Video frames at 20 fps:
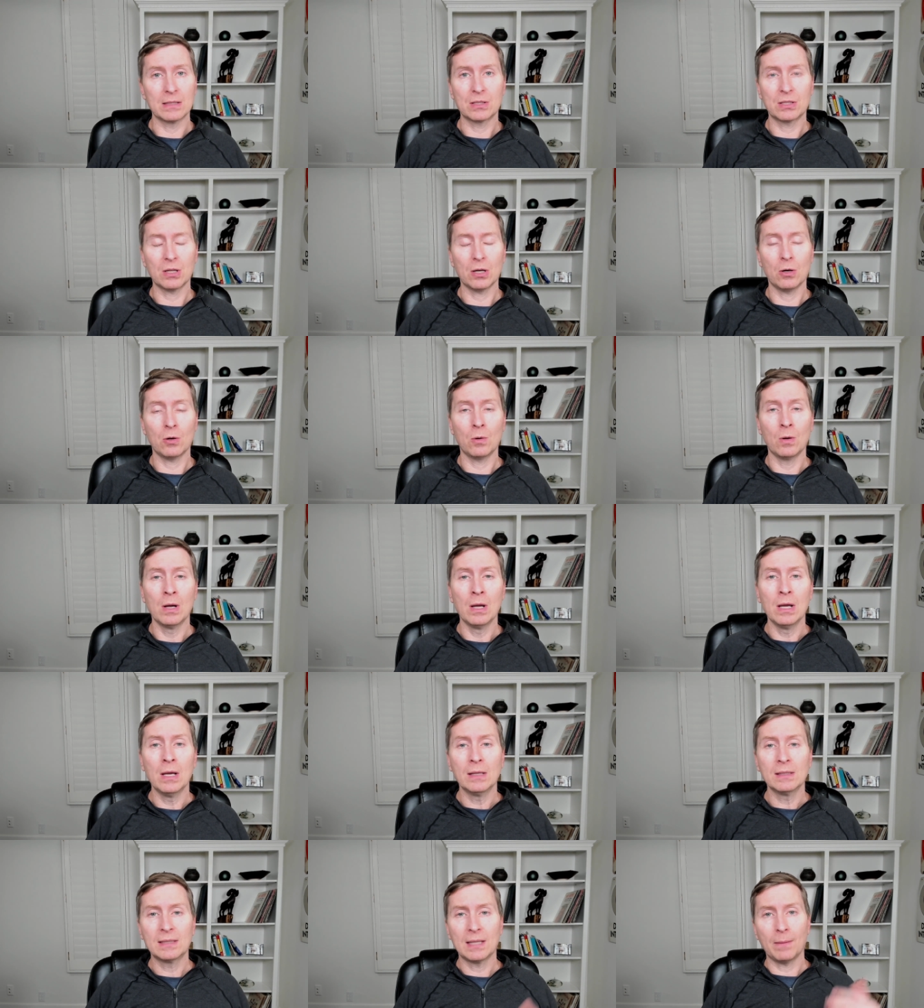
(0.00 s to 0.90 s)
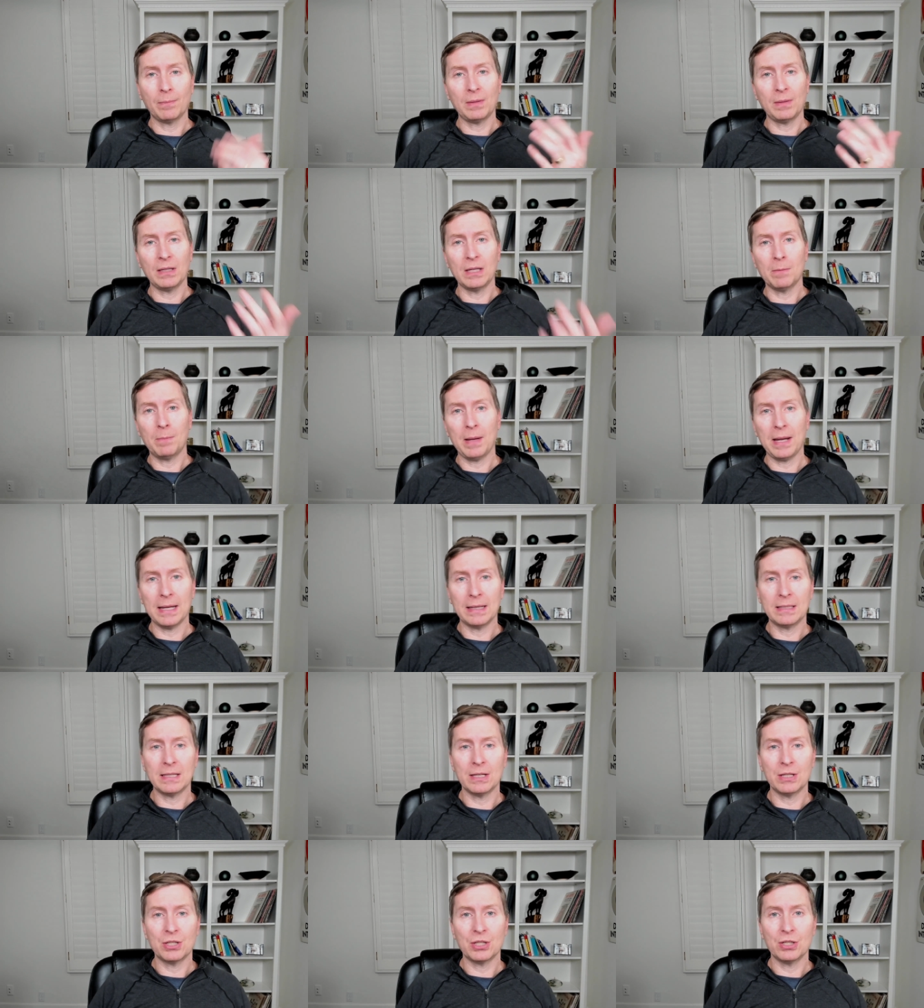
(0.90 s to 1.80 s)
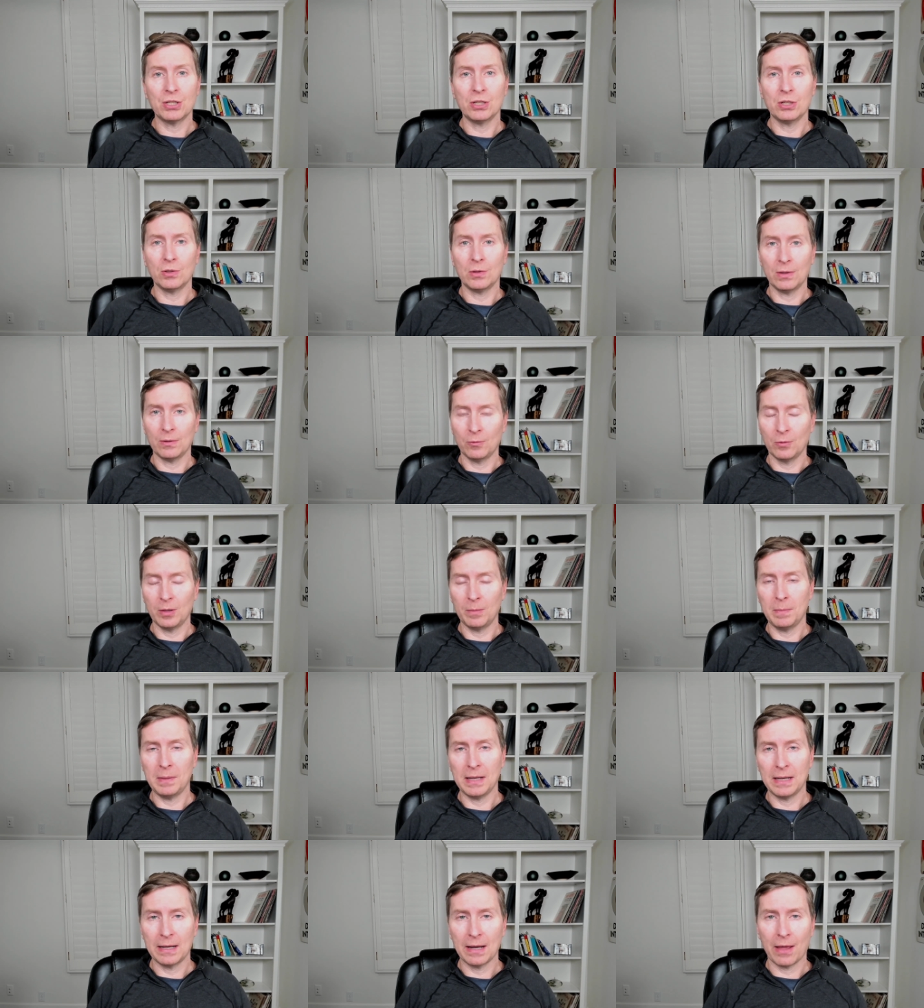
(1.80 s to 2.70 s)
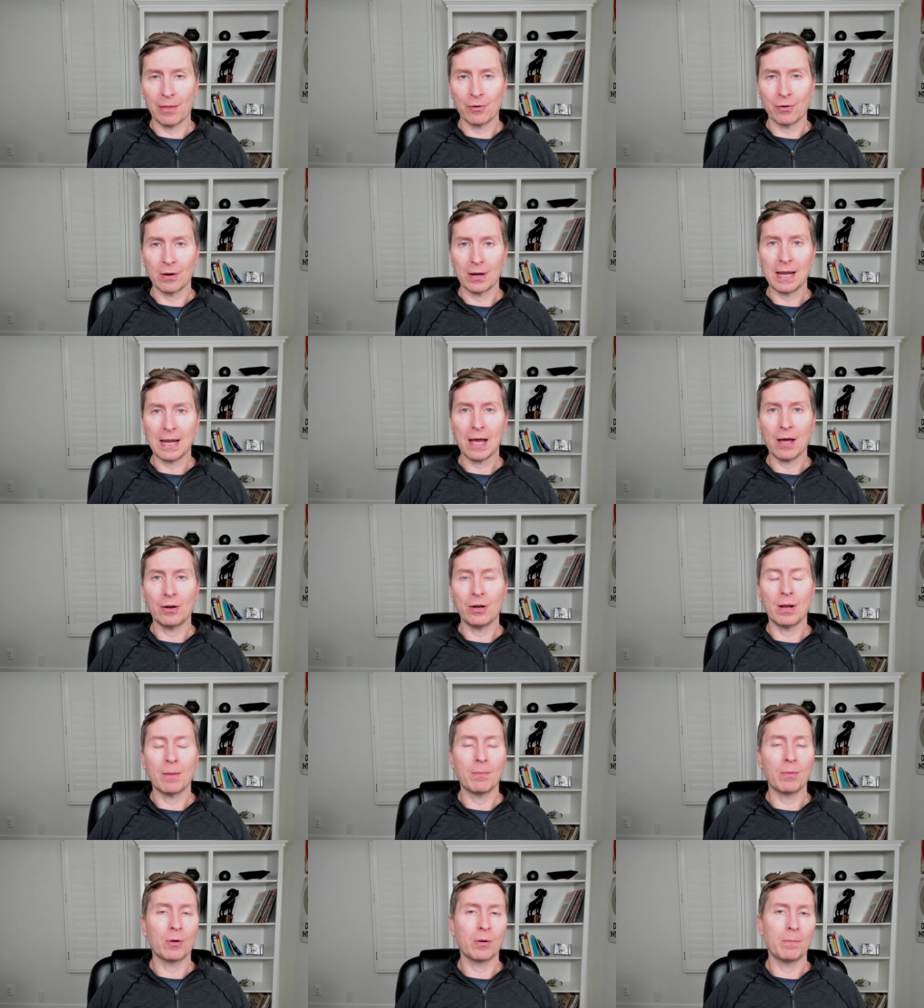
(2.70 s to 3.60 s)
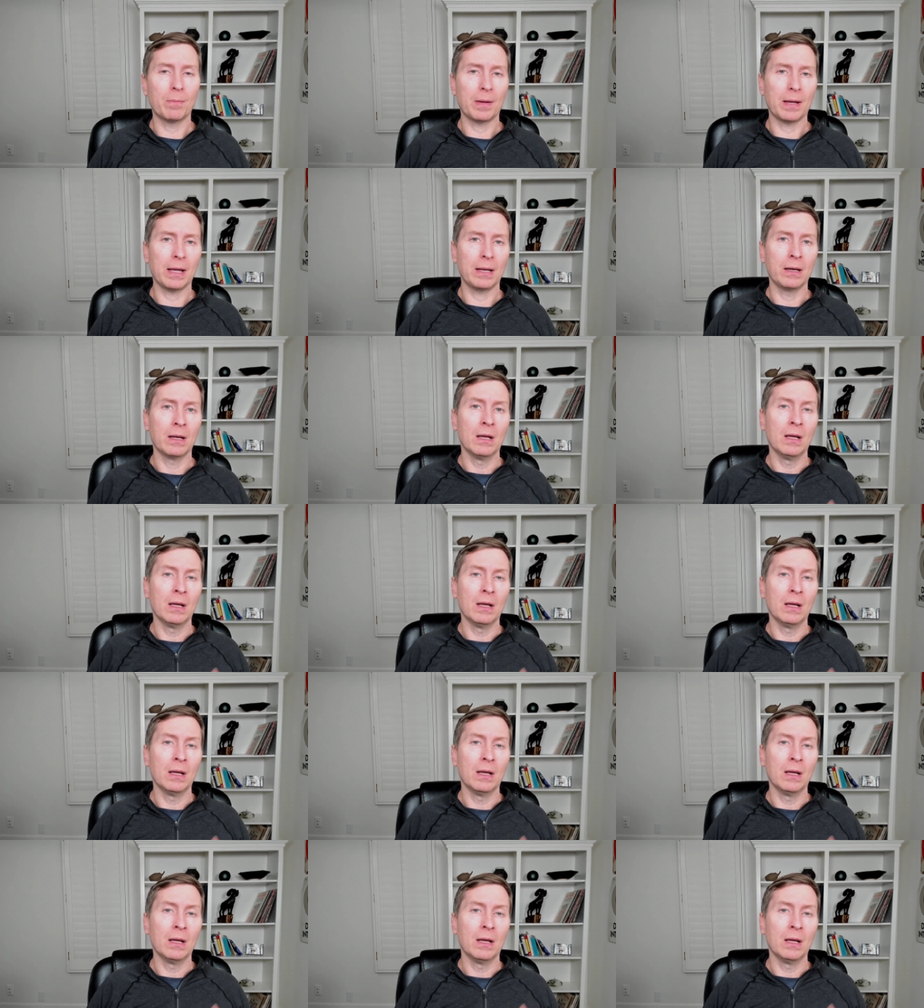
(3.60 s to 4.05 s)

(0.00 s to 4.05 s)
So something to pay attention to, it would be another account number, but